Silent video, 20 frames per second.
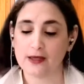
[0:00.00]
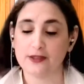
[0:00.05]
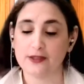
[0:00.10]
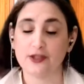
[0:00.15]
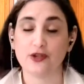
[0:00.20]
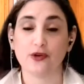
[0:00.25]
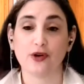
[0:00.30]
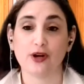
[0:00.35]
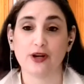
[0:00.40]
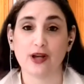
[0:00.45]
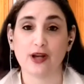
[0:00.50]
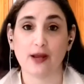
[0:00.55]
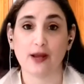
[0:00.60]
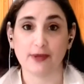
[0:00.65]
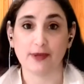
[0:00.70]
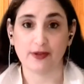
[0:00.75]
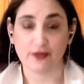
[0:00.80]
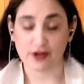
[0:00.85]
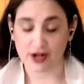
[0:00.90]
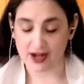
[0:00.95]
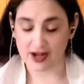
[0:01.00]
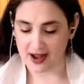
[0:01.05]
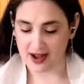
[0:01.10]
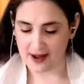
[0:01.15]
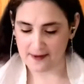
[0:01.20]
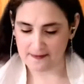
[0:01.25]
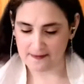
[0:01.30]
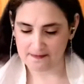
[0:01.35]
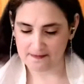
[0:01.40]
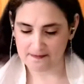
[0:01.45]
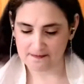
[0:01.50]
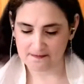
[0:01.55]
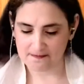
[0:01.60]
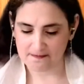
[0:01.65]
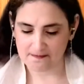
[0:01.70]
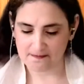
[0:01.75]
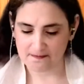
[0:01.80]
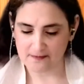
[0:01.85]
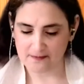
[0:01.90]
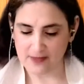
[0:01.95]
Zichronam Livracha.
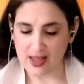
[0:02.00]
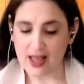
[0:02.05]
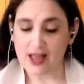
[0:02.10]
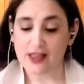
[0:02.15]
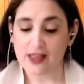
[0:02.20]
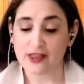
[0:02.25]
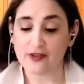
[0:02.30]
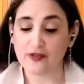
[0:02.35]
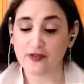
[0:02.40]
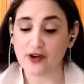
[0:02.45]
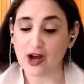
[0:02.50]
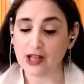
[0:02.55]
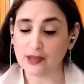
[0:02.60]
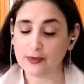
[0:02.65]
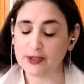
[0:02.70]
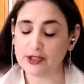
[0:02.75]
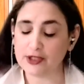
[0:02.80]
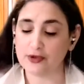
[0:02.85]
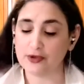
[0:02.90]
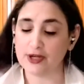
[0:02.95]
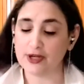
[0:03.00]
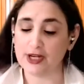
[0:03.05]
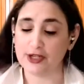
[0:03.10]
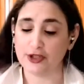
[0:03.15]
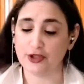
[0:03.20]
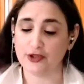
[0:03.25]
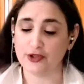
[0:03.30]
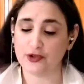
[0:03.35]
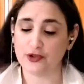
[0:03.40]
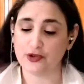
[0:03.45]
The following donations